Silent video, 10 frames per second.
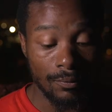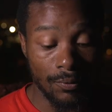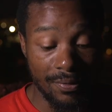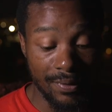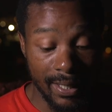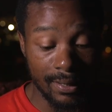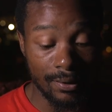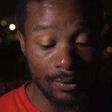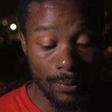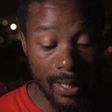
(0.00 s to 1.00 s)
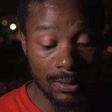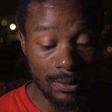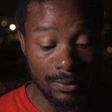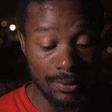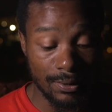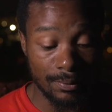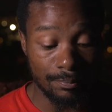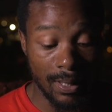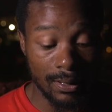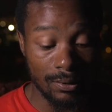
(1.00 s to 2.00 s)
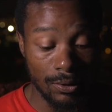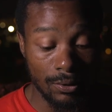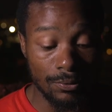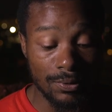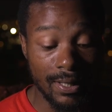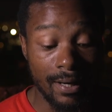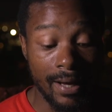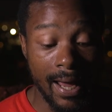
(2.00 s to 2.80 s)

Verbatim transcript: for then the righteous might use their